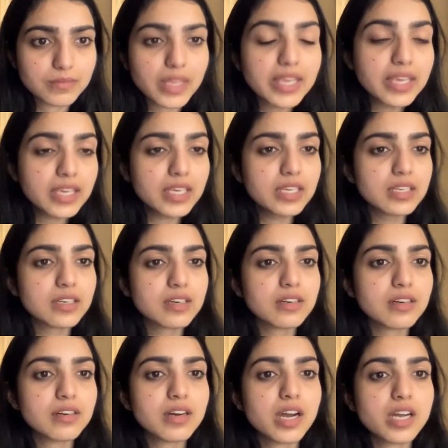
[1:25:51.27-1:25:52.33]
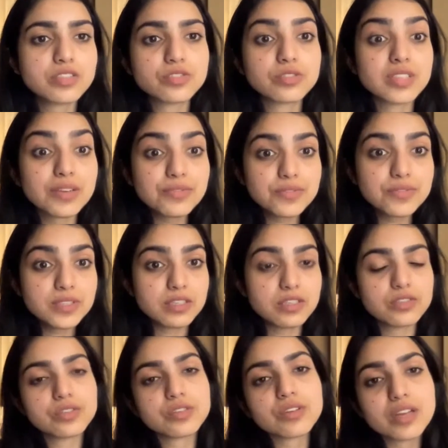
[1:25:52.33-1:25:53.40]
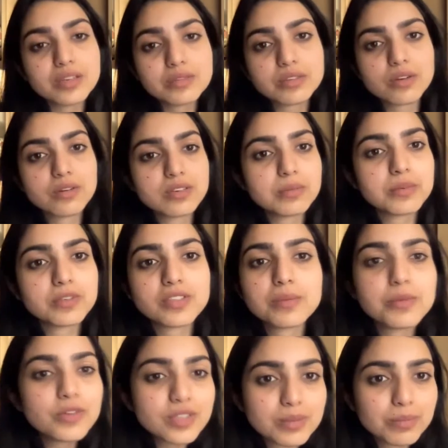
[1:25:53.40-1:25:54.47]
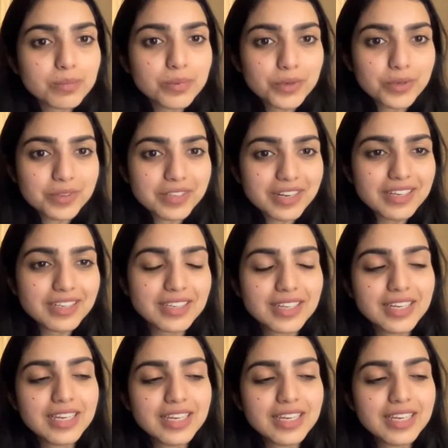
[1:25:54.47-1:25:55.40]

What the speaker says: Hey, Harsh, definitely should count audiobooks. A book is a book, right?